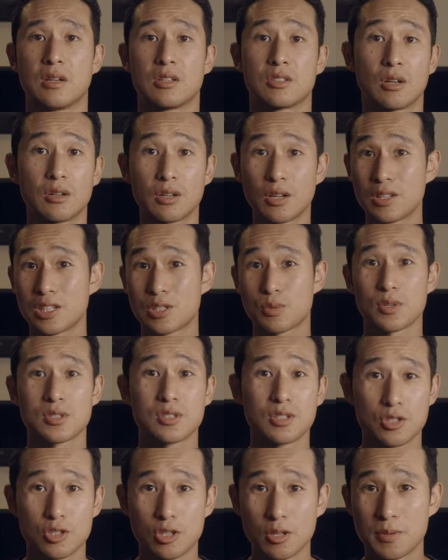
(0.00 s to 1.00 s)
So I know this
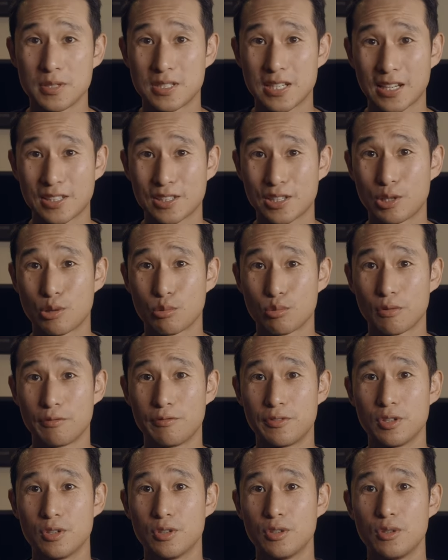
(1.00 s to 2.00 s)
wasn't a super technical
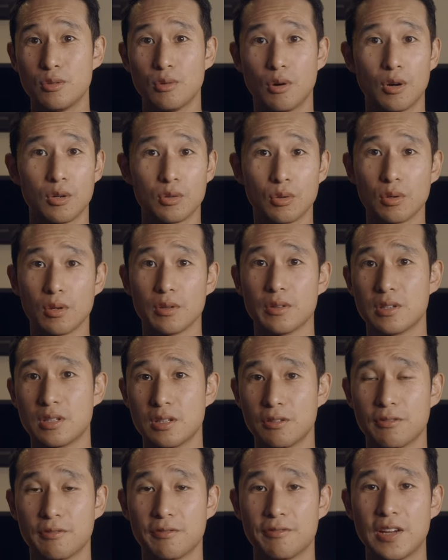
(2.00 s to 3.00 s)
review on all of the
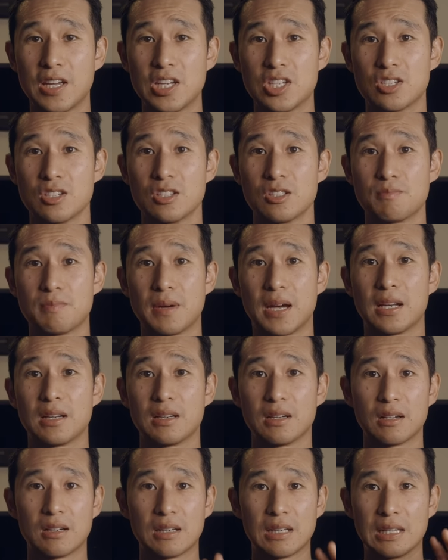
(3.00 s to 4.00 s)
different features, but
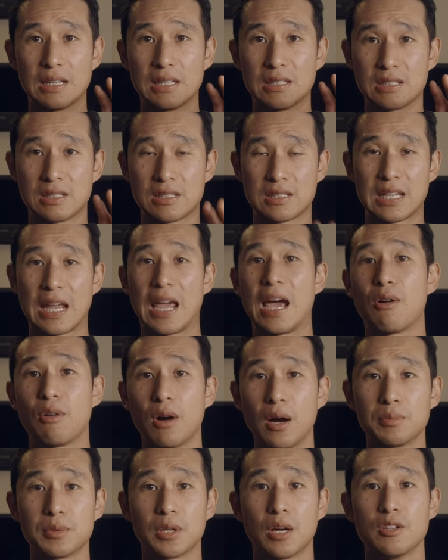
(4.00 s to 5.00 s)
it's how
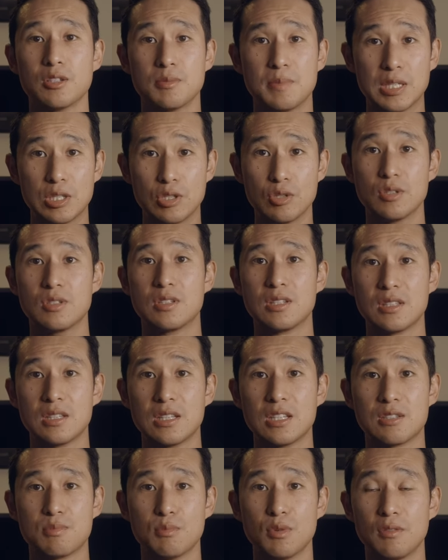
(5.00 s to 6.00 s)
I'm going to be using
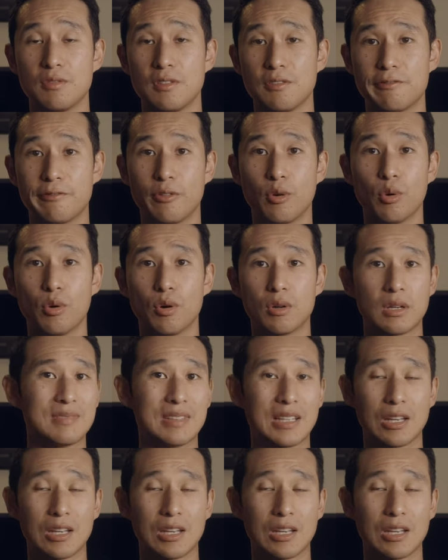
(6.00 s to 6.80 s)
this moving forward.